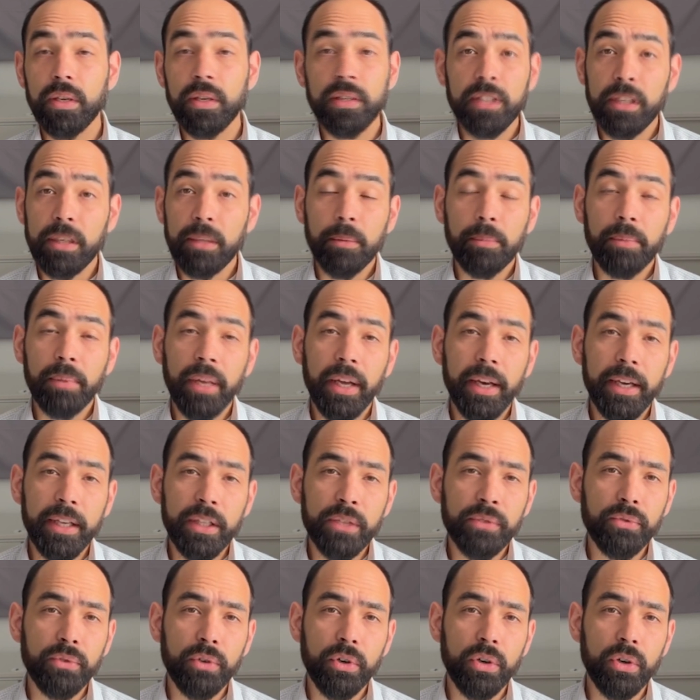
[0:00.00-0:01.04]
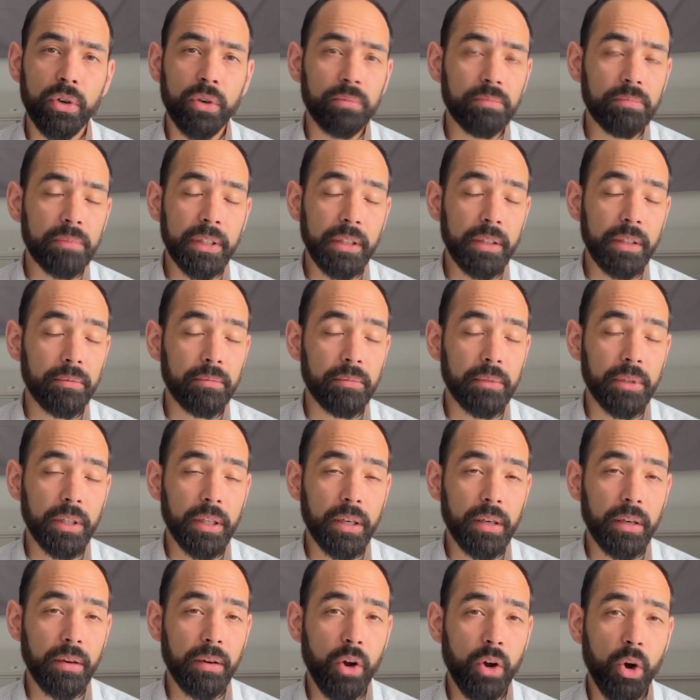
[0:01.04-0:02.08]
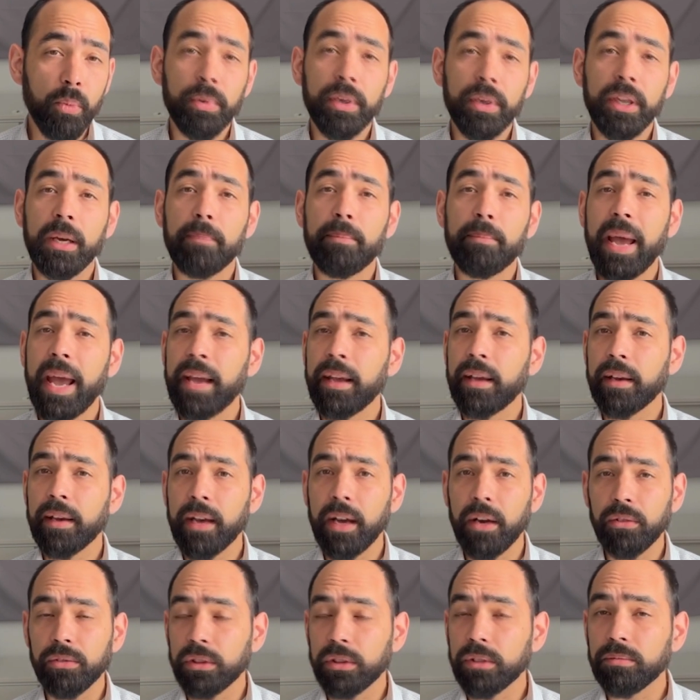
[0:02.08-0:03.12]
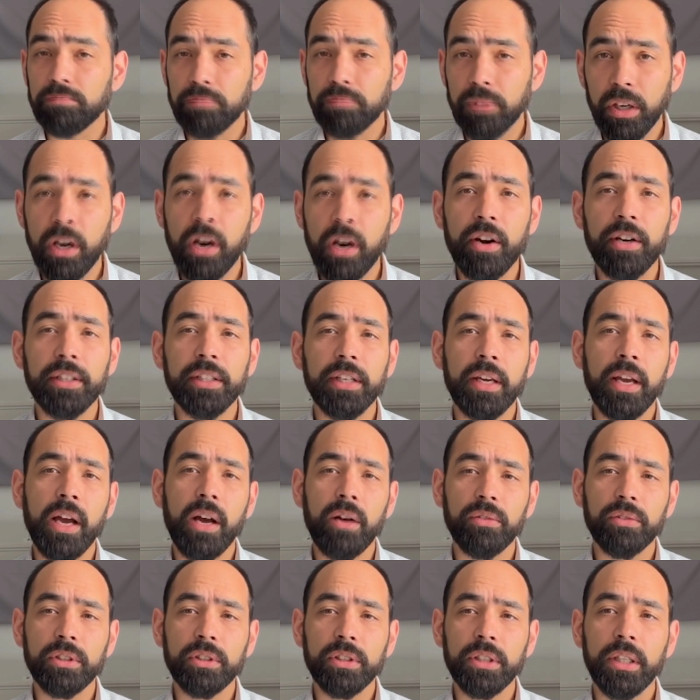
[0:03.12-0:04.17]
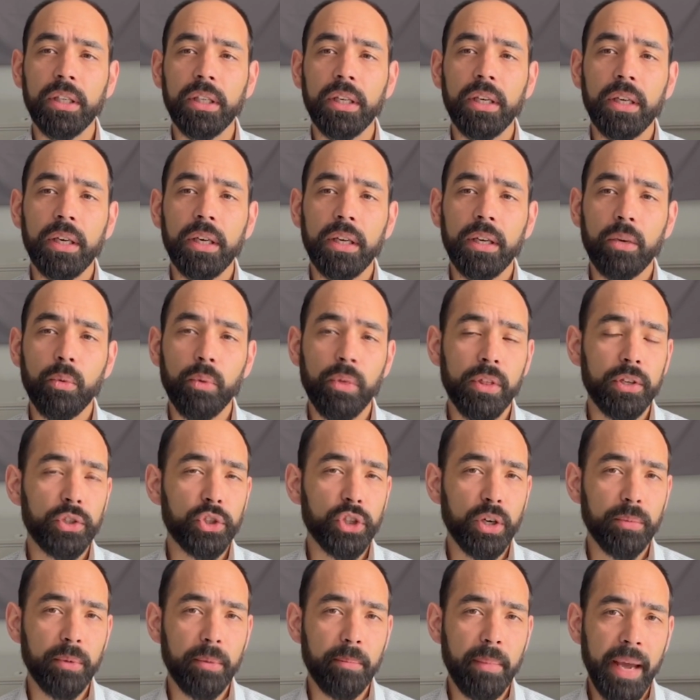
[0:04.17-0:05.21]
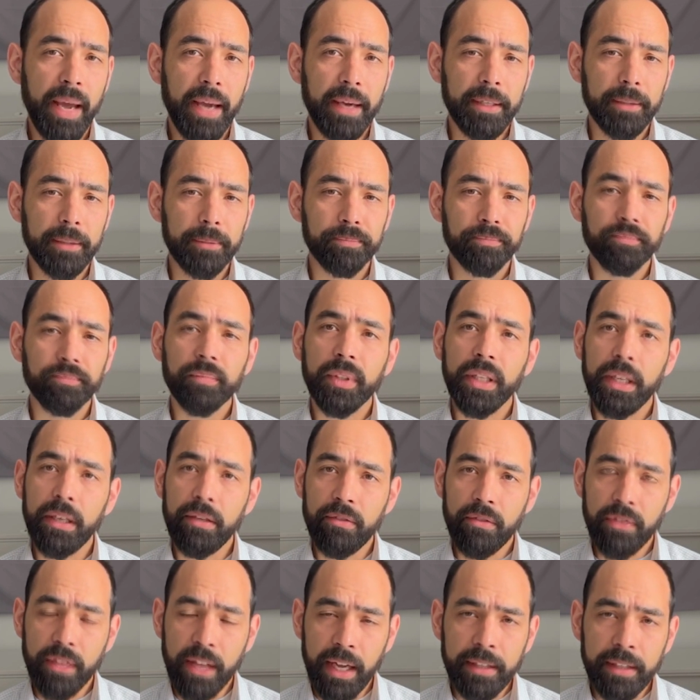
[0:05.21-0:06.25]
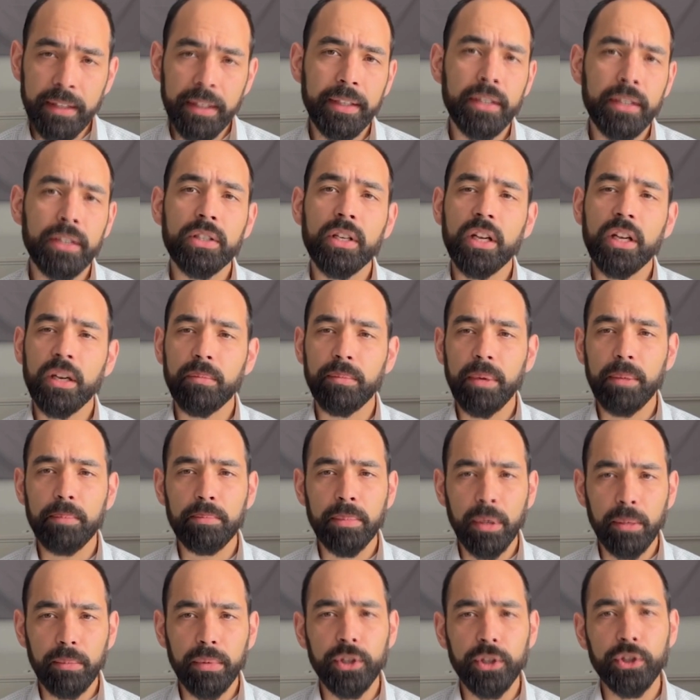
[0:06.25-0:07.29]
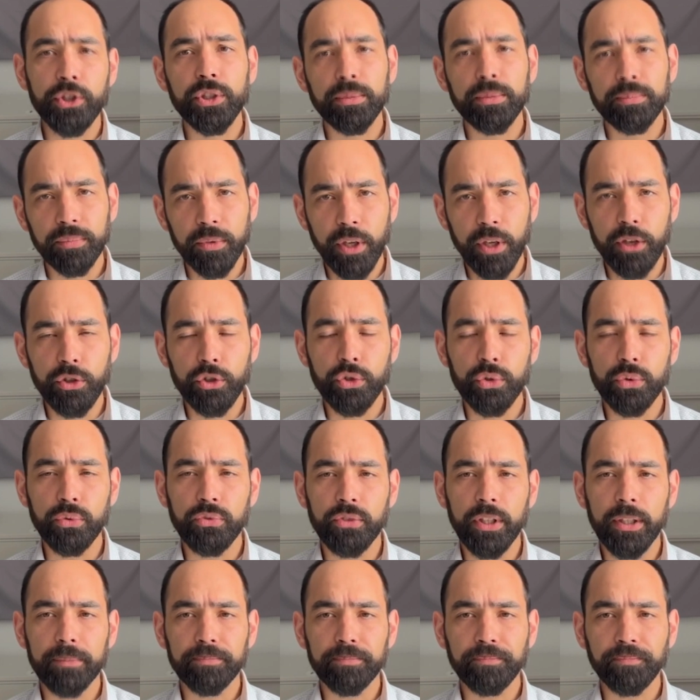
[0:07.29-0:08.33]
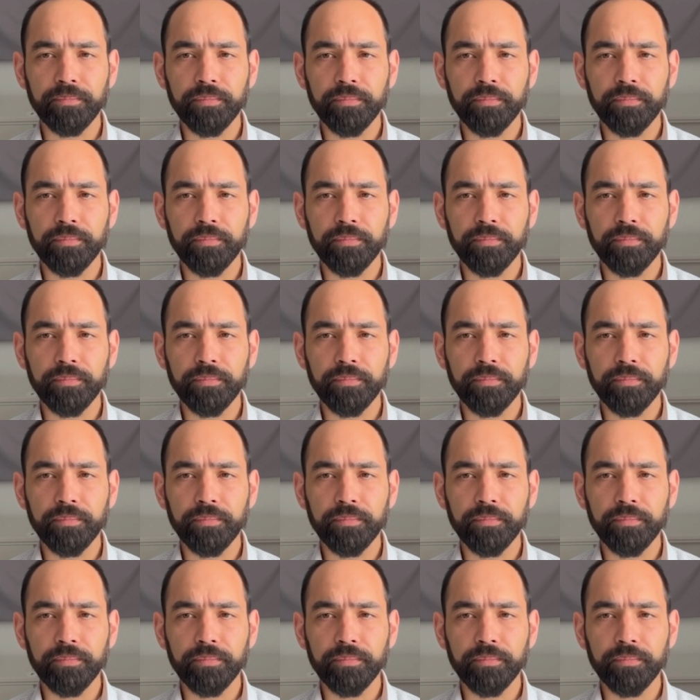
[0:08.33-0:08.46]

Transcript: Same applies for opening a bank account, a current account with a German bank. Even that data is going to be published in Schufa.